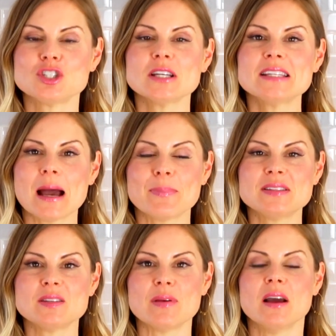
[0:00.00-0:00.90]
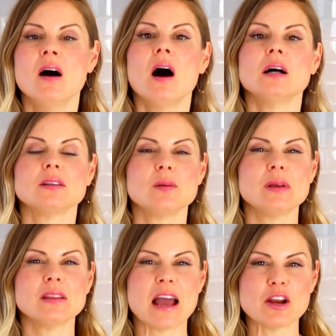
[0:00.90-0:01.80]
It just happens to be a
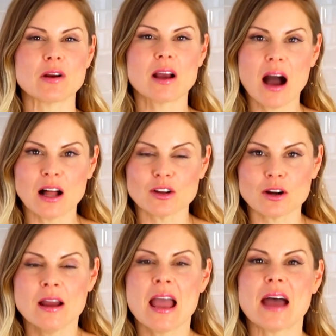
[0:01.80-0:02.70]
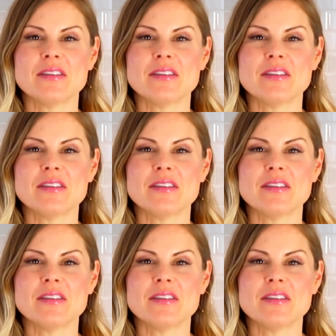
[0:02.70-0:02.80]
little bit lighter in color